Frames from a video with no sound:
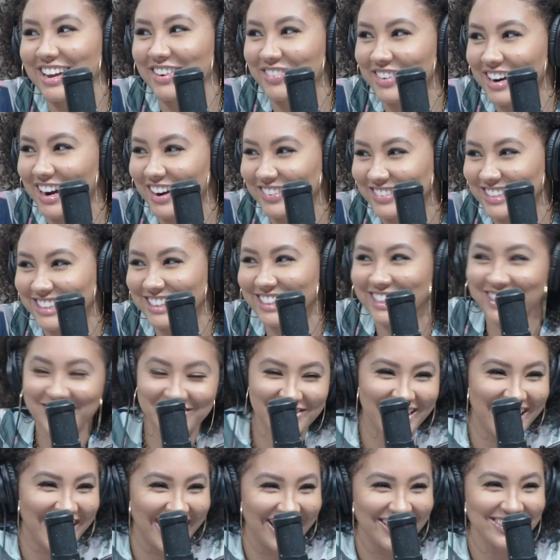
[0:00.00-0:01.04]
never have to leave
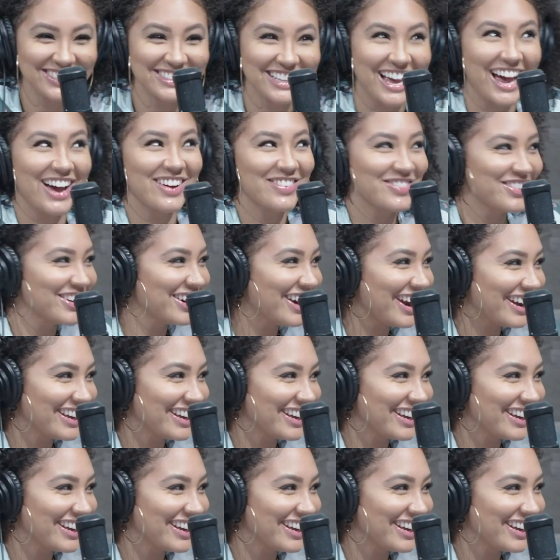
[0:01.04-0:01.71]
my house ever.